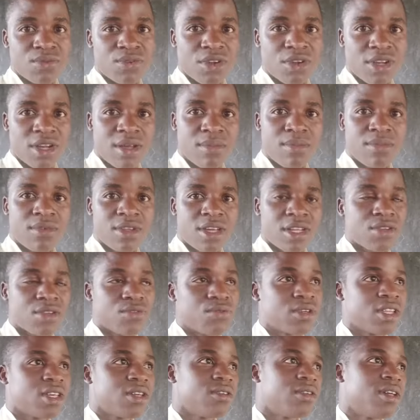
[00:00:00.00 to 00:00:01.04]
will come that will
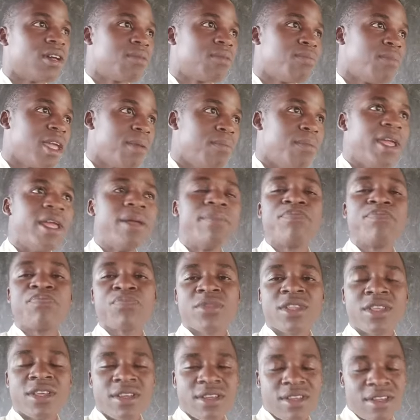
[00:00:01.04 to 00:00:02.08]
tell you that
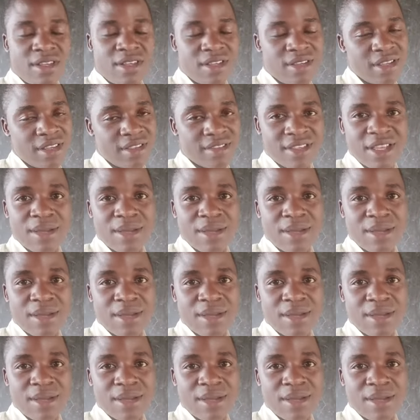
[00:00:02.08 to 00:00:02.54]
maybe there's